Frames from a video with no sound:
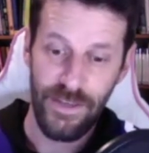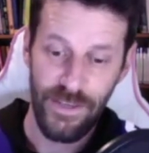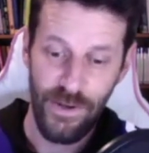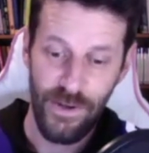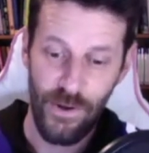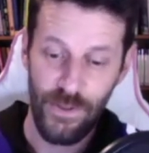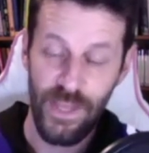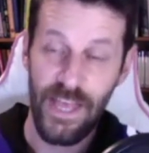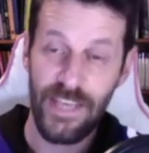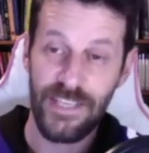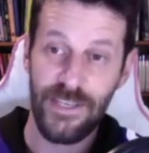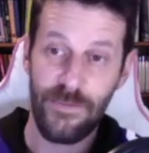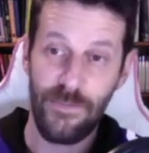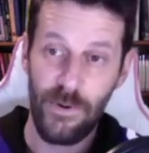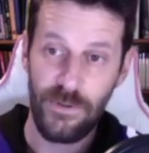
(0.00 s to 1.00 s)
you know, less
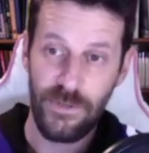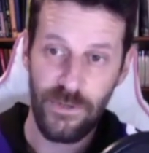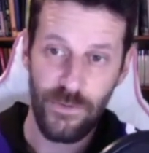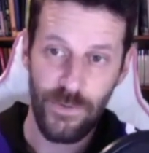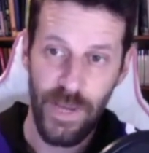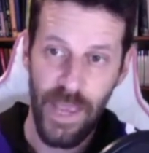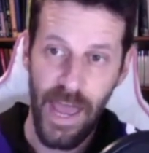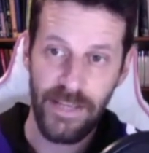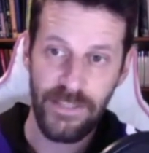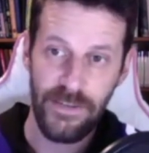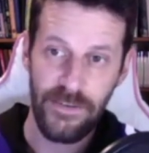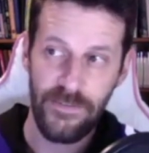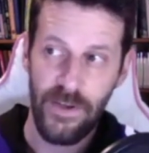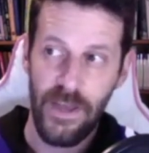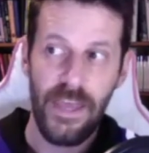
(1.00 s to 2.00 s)
emotionally
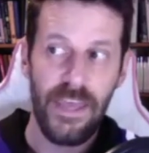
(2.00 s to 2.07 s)
reactive